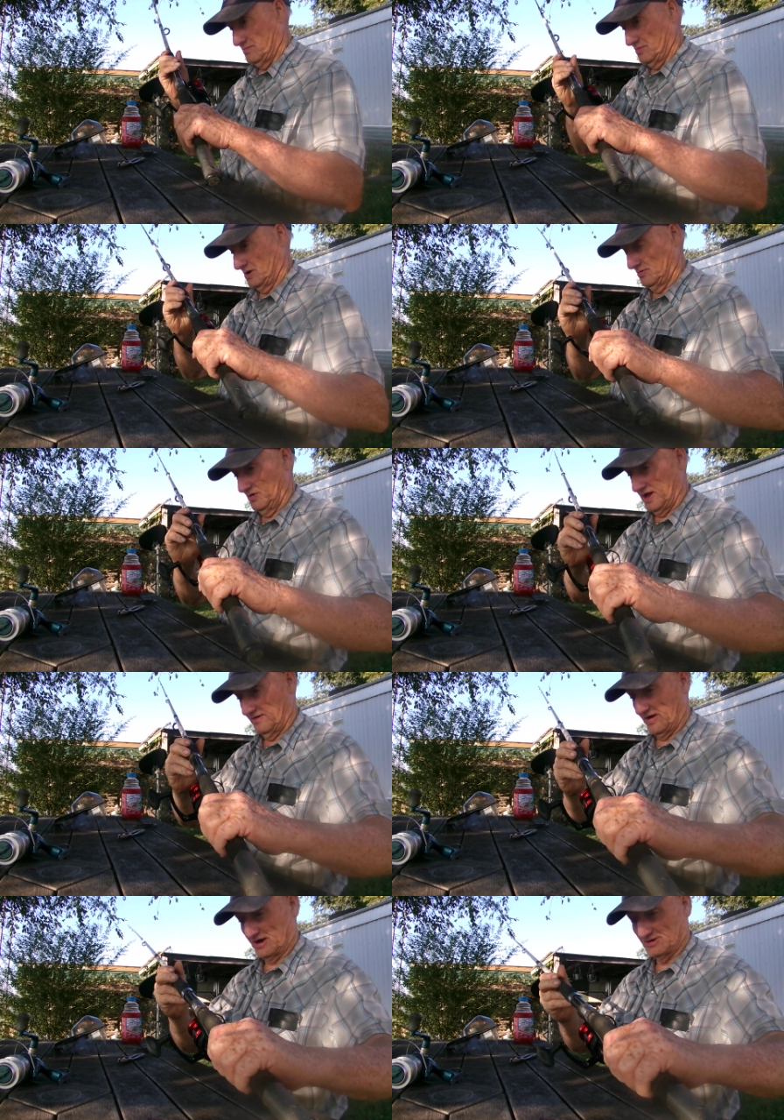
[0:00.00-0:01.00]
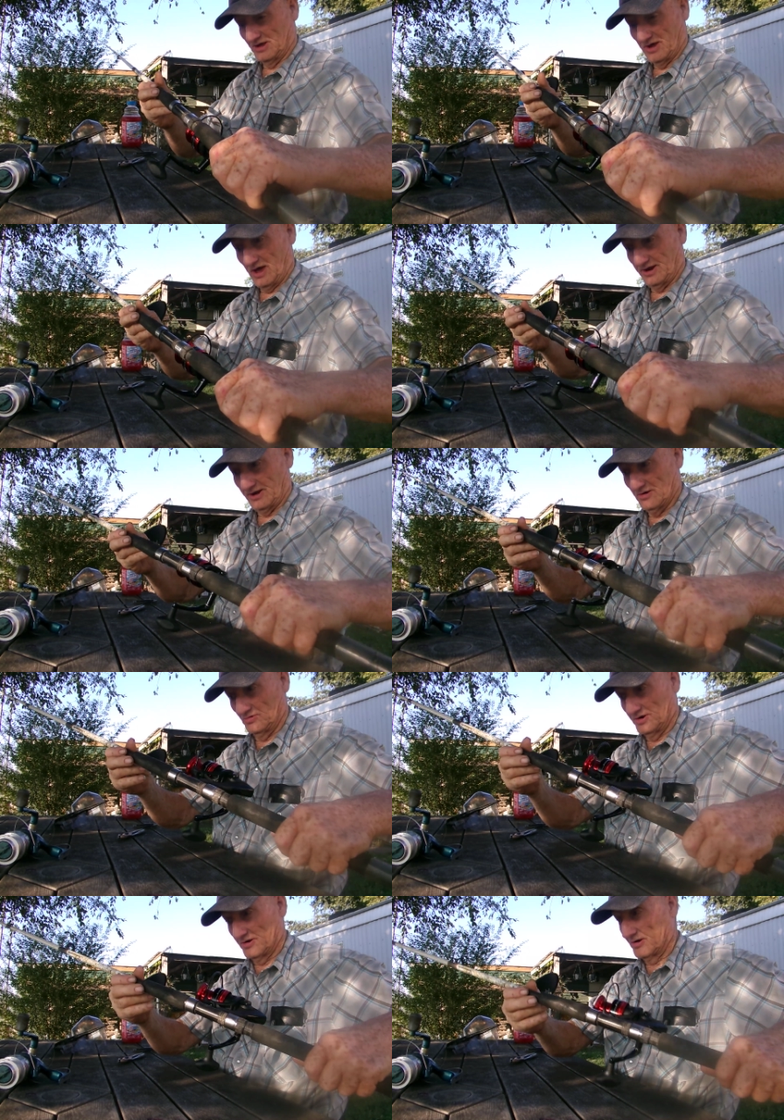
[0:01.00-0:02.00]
But we have actually got it on here